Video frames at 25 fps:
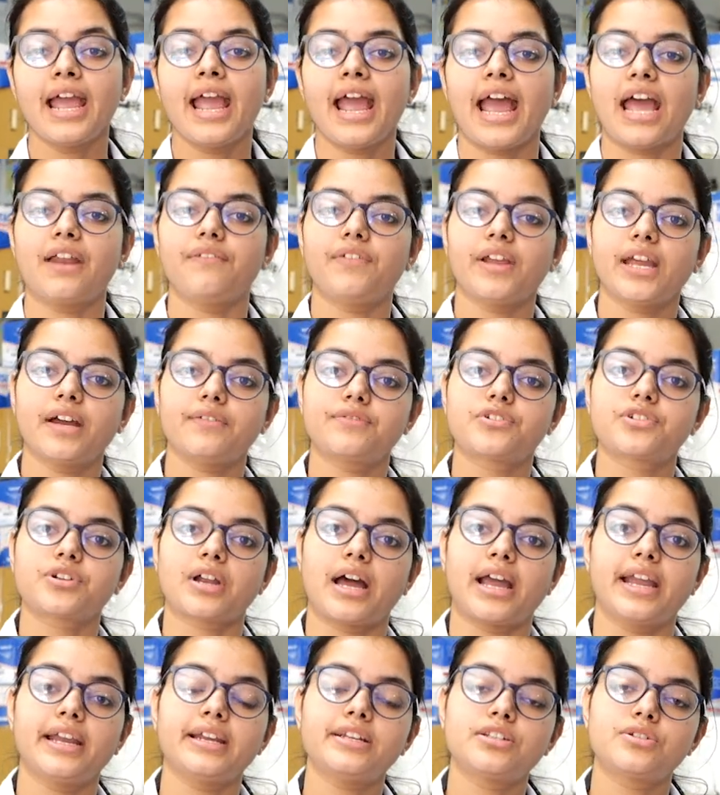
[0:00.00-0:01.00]
and we have
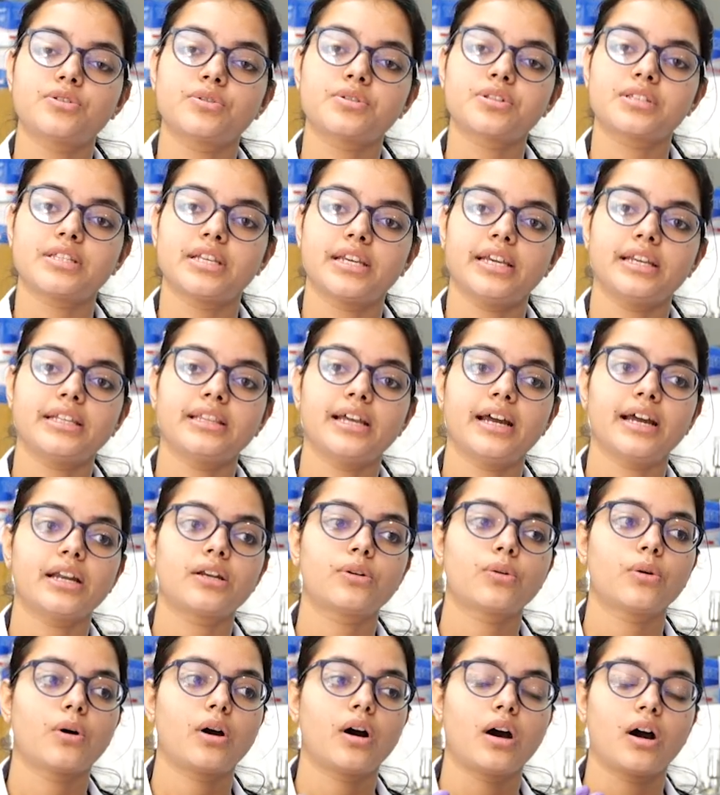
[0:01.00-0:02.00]
tried to see
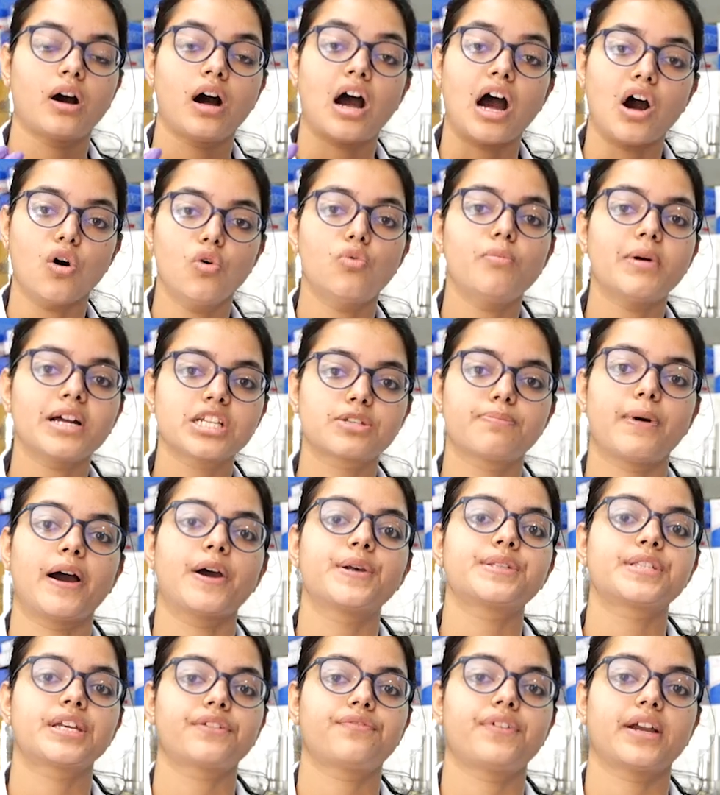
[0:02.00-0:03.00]
that how much
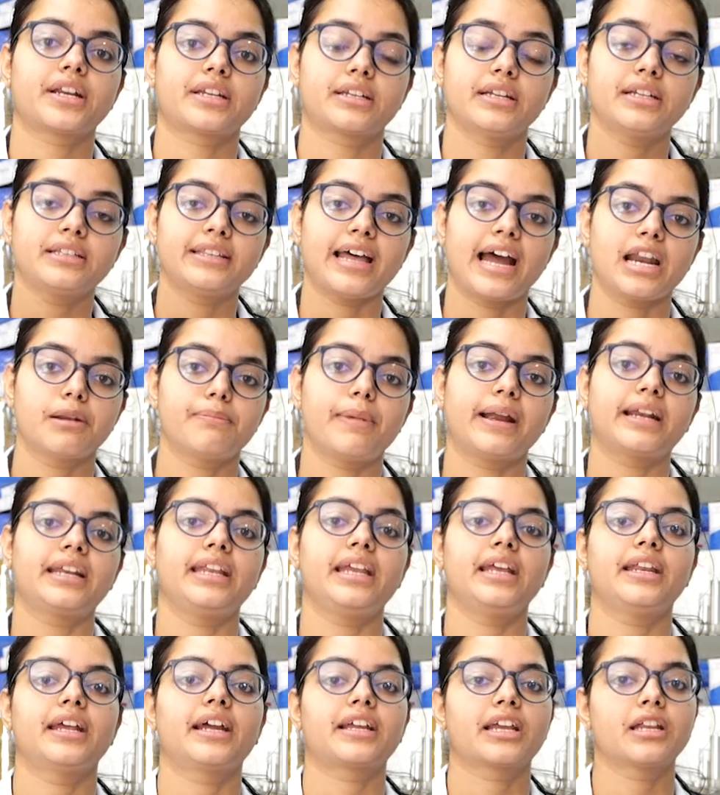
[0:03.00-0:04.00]
biosurfactant that
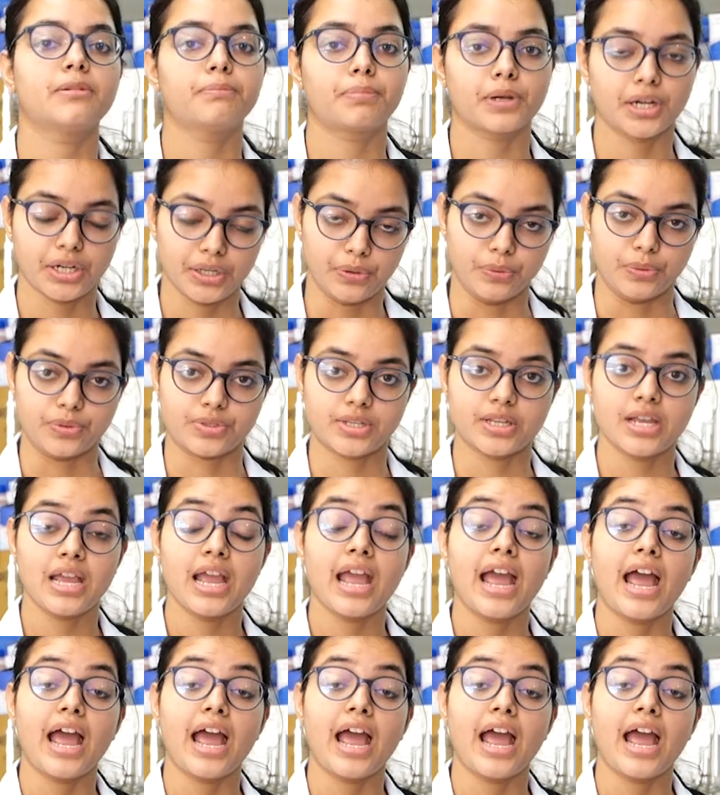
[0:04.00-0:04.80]
bacteria can produce.